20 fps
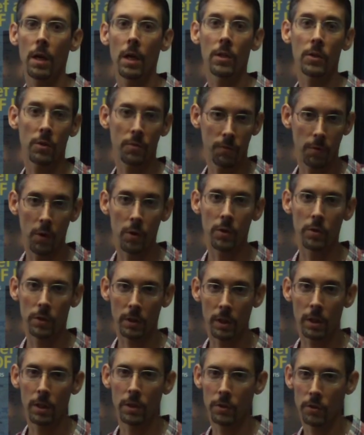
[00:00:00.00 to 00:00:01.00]
as far as
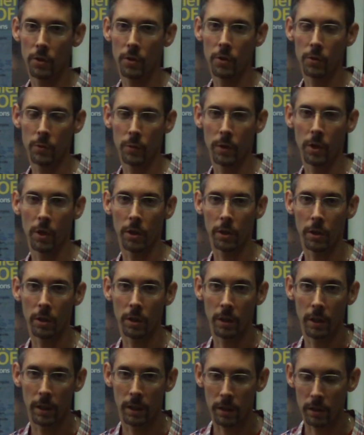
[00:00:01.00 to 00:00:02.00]
it concerns with our
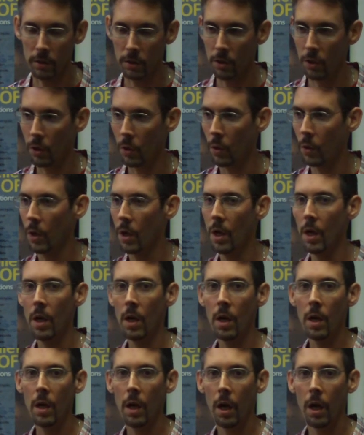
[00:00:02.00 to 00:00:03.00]
clinic. So
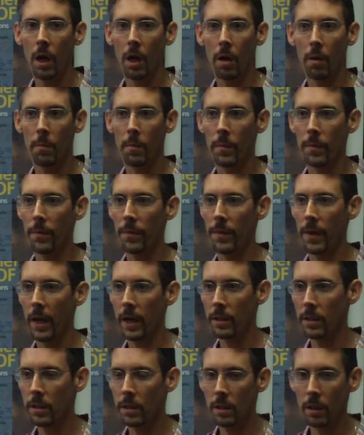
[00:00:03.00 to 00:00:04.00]

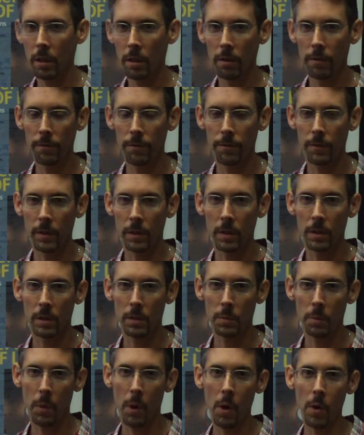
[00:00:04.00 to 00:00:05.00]
that stuff
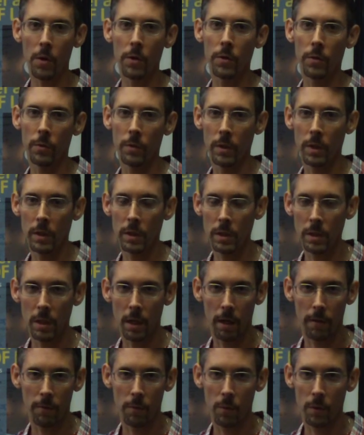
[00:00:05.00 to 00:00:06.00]
is part of the reason
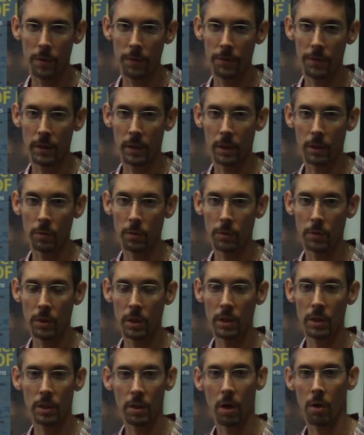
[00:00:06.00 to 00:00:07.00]
that everyone thinks, well,
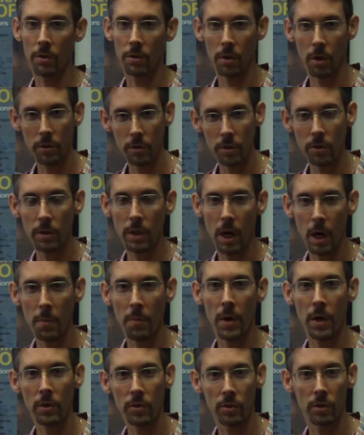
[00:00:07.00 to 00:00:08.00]
geez, aren't you
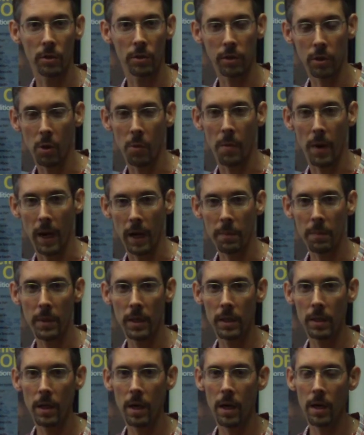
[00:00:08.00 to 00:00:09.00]
chiropractors just low back
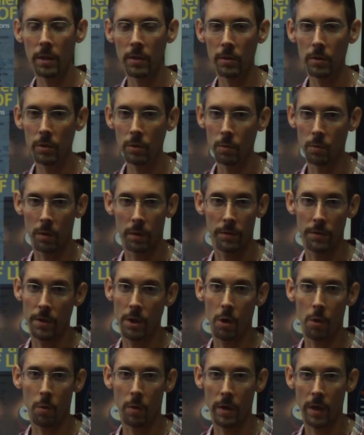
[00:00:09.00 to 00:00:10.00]
pain doctors? Well,
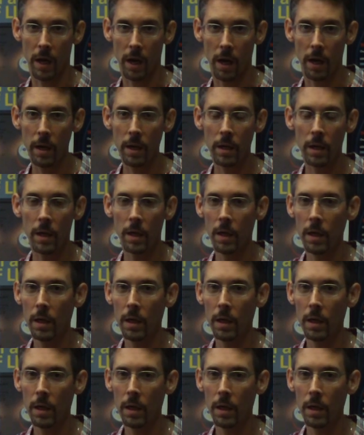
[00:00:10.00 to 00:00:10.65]
no, we're not.